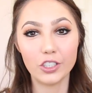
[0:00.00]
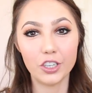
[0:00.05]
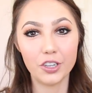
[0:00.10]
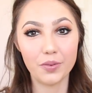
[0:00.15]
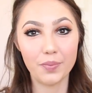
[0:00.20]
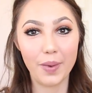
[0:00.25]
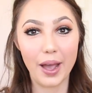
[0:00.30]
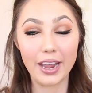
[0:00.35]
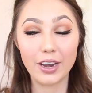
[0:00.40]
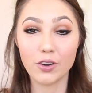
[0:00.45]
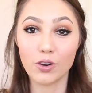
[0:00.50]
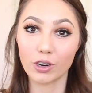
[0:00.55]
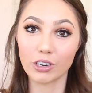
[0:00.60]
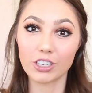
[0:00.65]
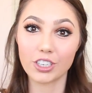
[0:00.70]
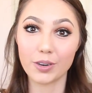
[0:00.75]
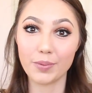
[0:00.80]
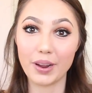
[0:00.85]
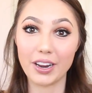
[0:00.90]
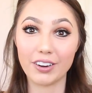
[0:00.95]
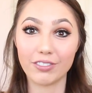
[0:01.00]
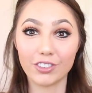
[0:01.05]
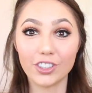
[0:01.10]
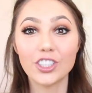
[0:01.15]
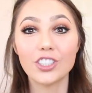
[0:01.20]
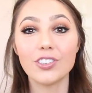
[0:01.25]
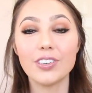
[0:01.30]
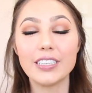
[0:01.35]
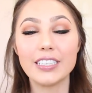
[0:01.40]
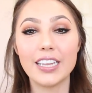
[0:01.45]
to my Nordstrom
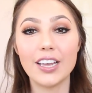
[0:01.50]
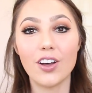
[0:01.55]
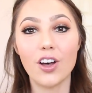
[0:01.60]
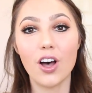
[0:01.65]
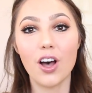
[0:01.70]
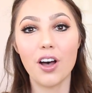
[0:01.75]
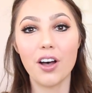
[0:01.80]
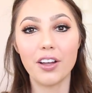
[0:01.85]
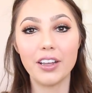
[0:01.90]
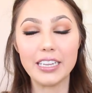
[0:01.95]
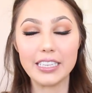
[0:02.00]
anniversary sale haul.